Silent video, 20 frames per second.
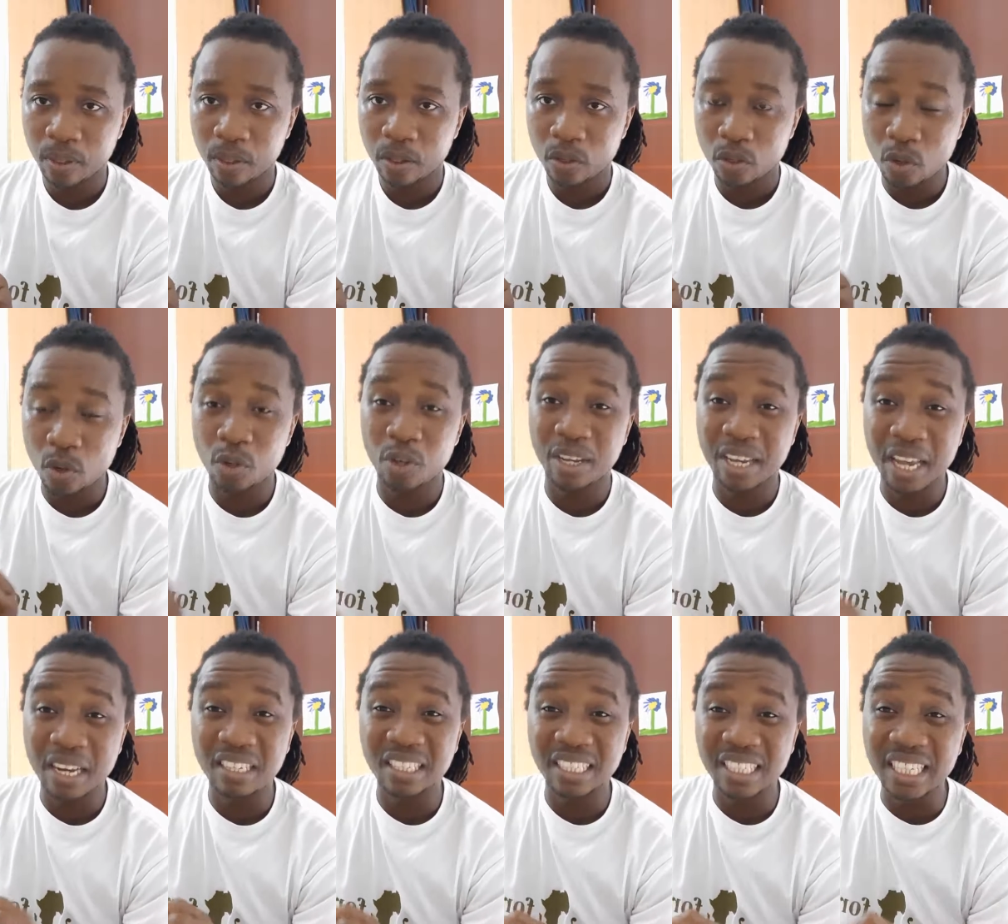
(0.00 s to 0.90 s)
So you
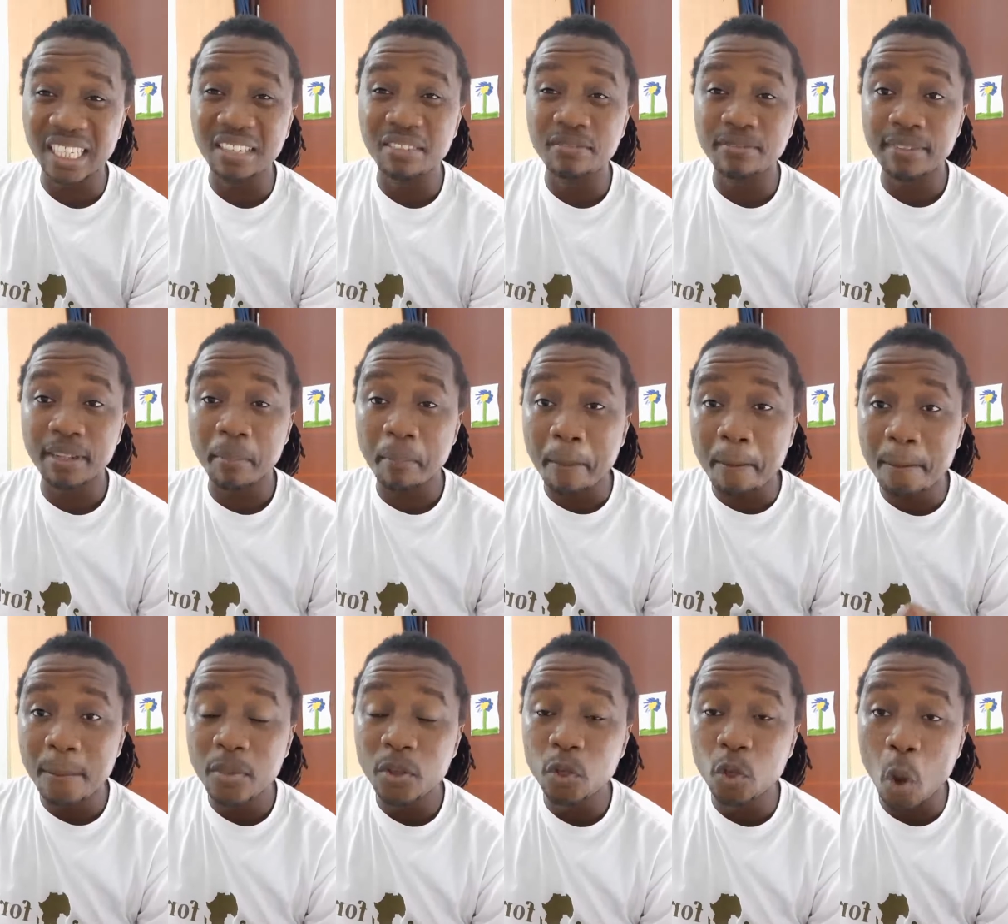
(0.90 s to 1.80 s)
can give
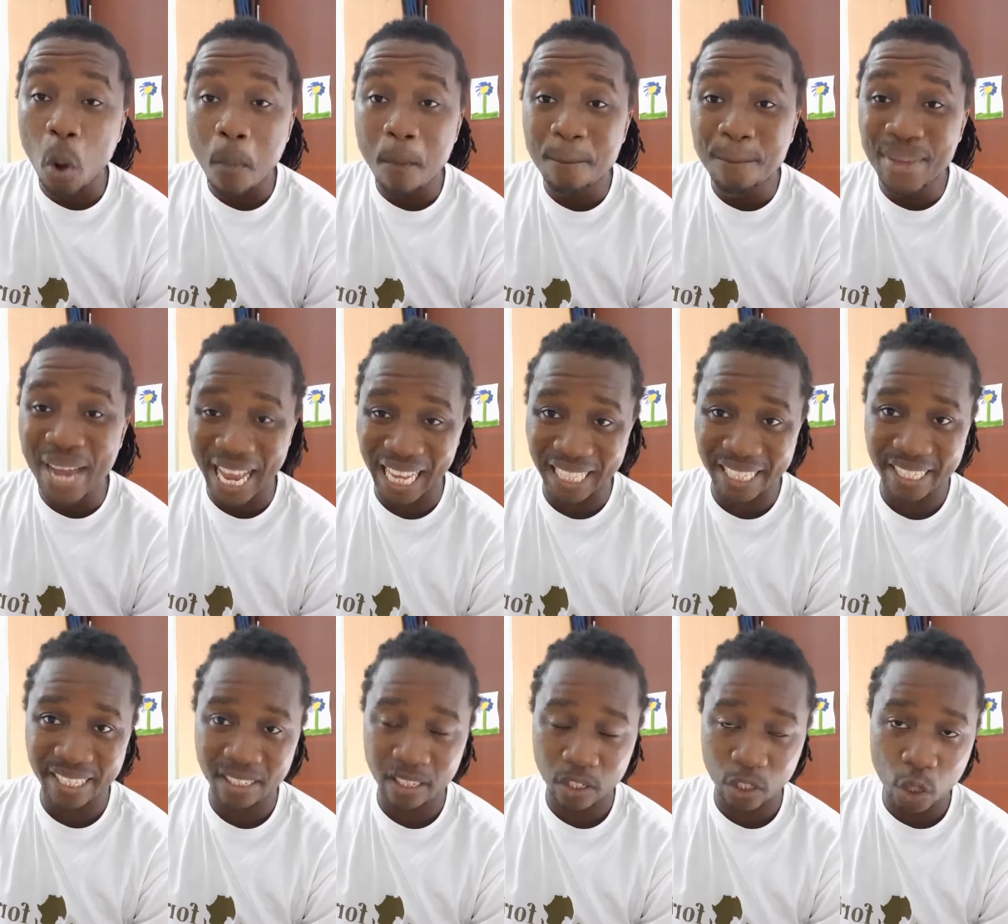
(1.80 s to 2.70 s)
your
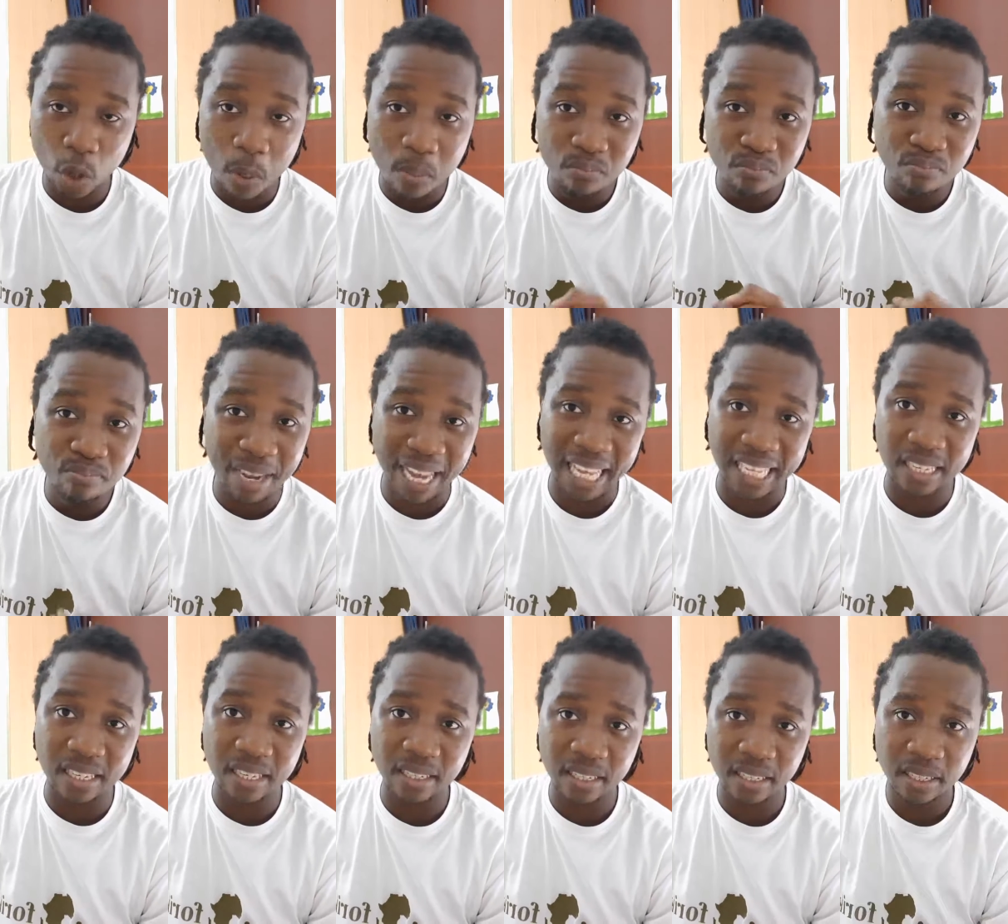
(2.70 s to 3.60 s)
best
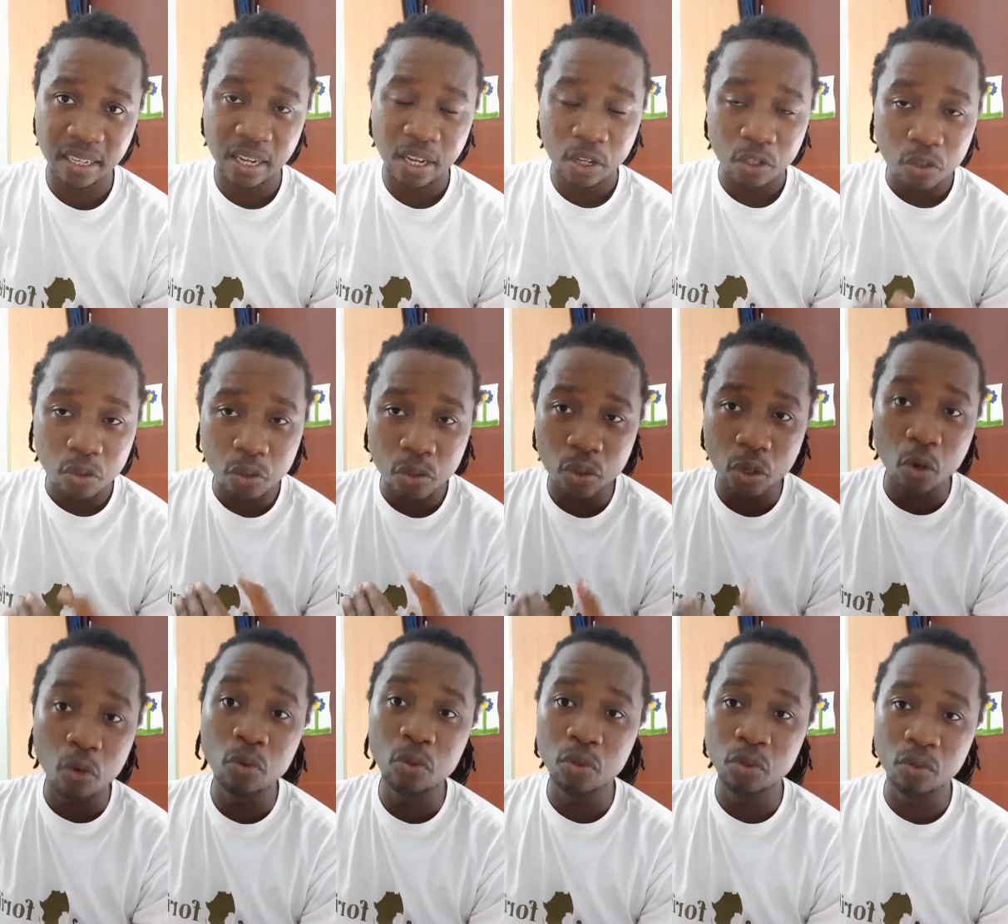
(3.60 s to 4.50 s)
to
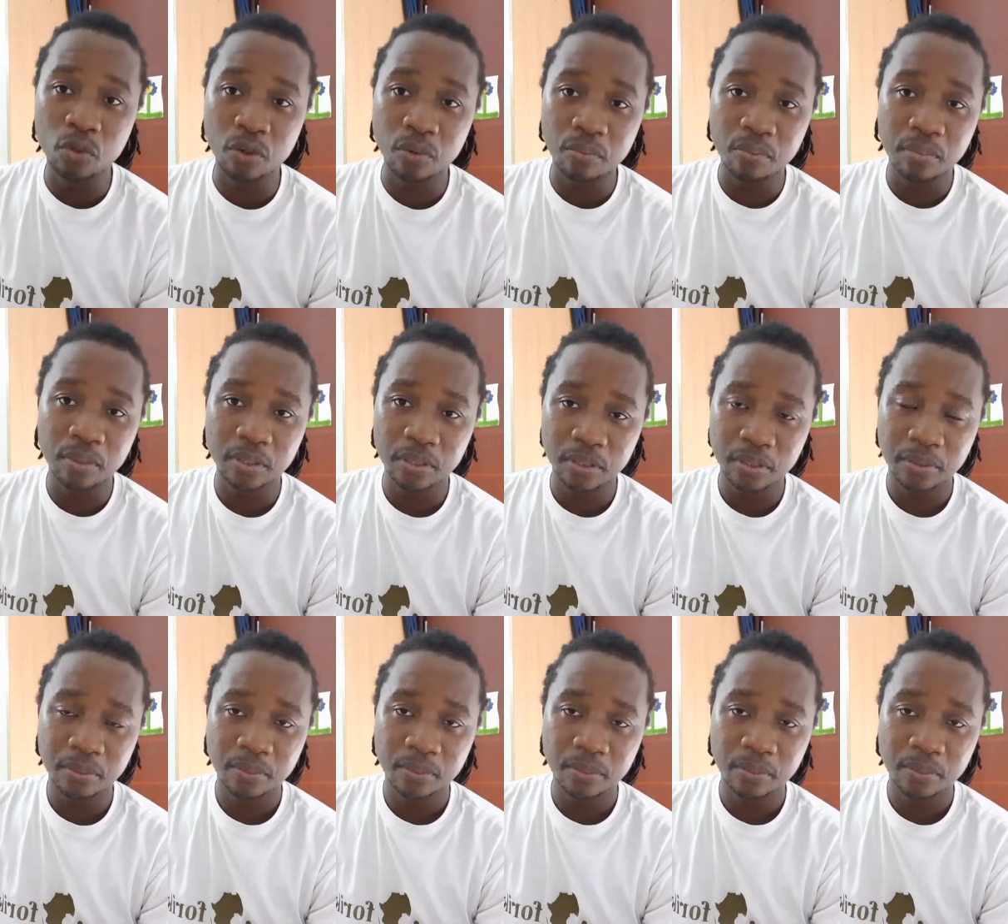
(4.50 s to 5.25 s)
those groups.